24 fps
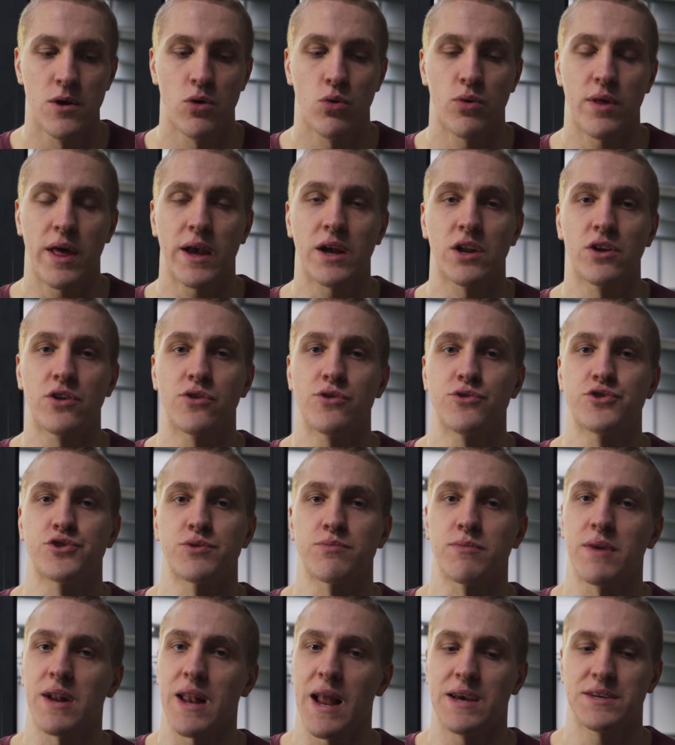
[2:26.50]
We're then gonna do
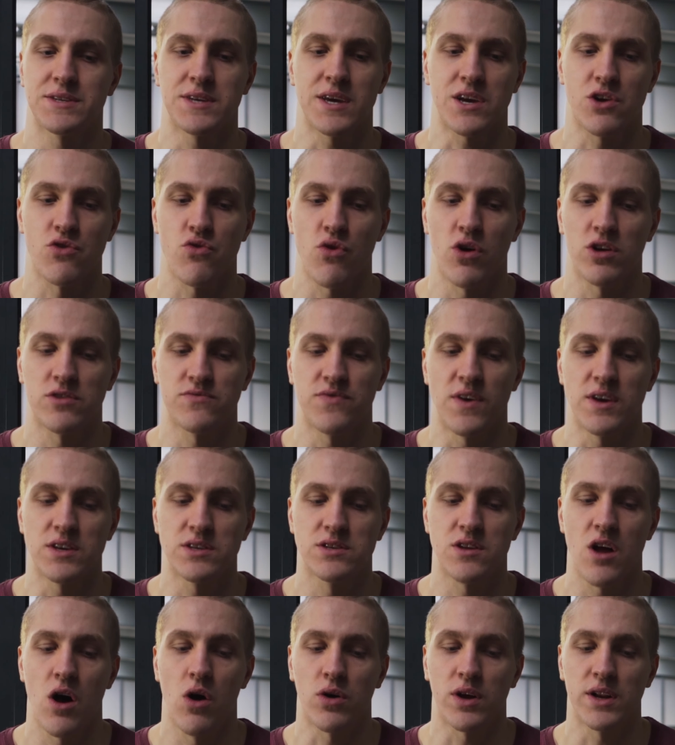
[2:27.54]
some classic CrossFit
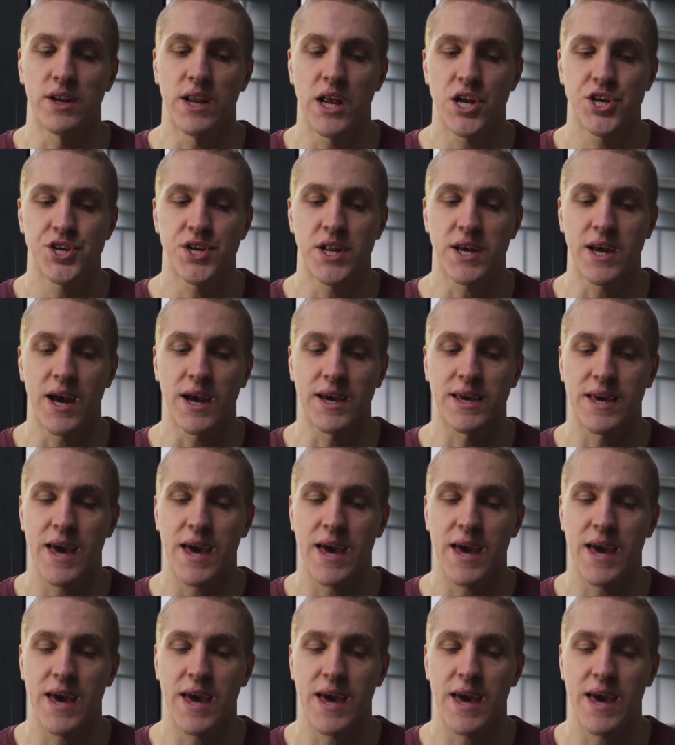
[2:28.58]
style conditioning.